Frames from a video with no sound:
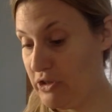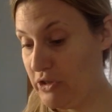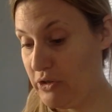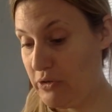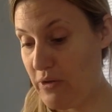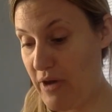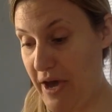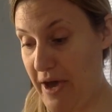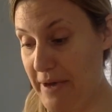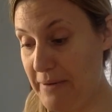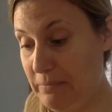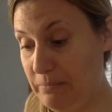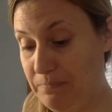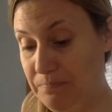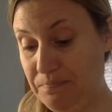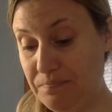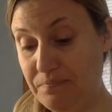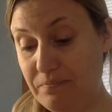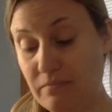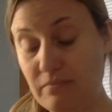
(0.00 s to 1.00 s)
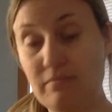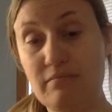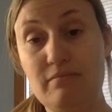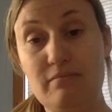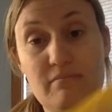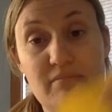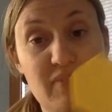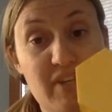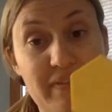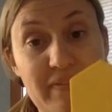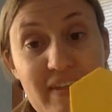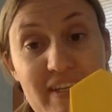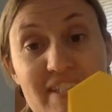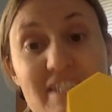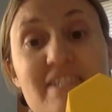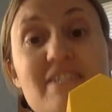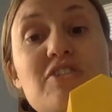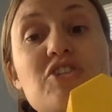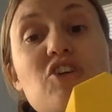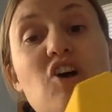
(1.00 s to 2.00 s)
Okay.
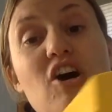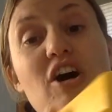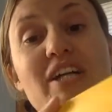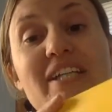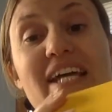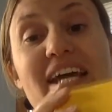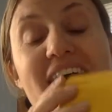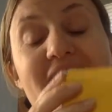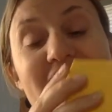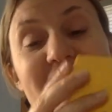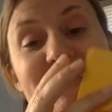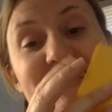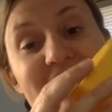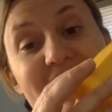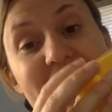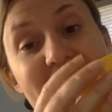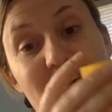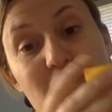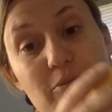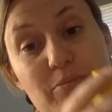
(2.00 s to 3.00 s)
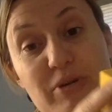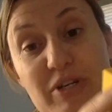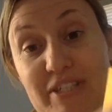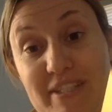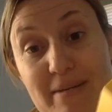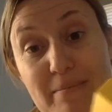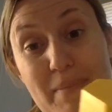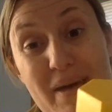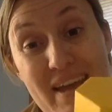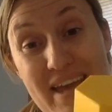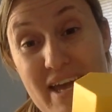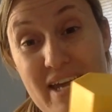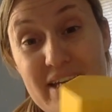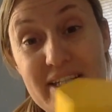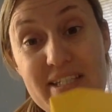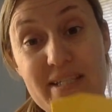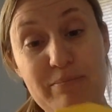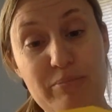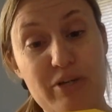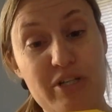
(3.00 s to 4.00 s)
This is called a hexagonal prism. Again,
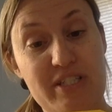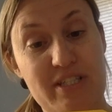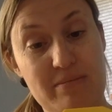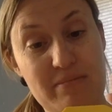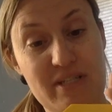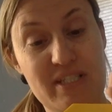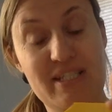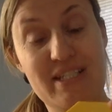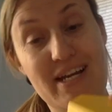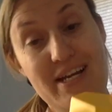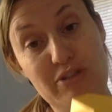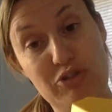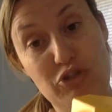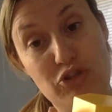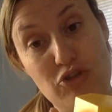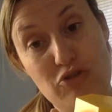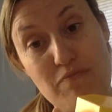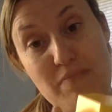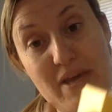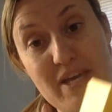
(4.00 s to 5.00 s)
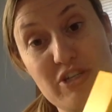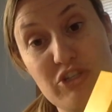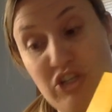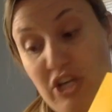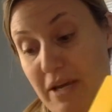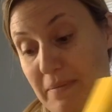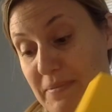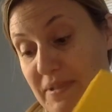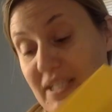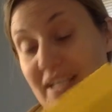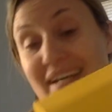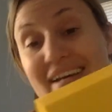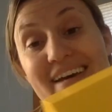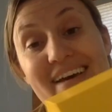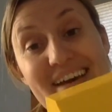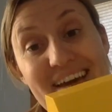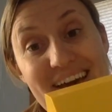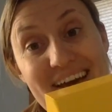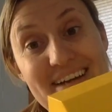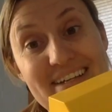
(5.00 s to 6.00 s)
it's a prism because it has two base shapes.
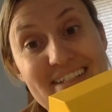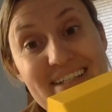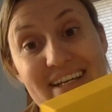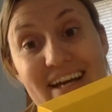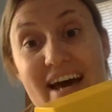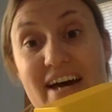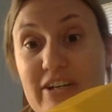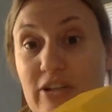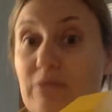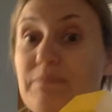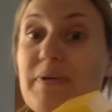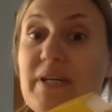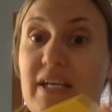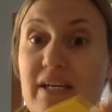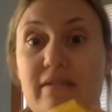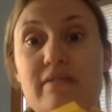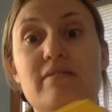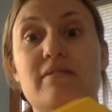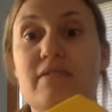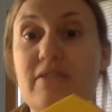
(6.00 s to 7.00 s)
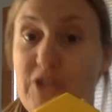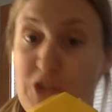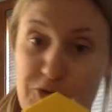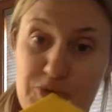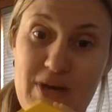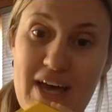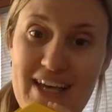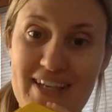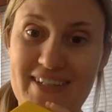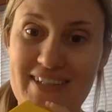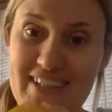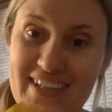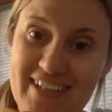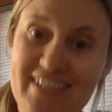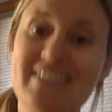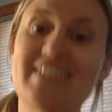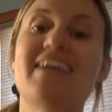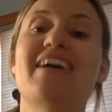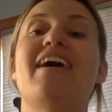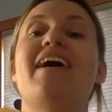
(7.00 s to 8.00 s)
Hexagonal because, you guessed
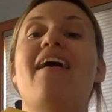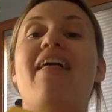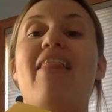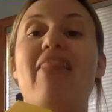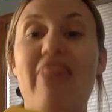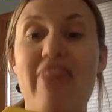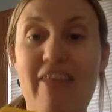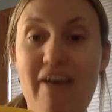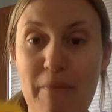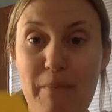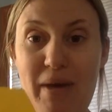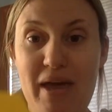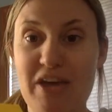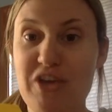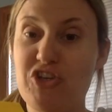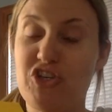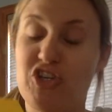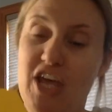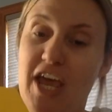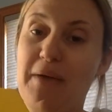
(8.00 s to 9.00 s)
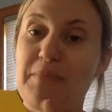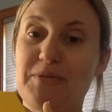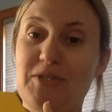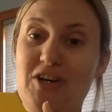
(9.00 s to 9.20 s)
it, the base shapes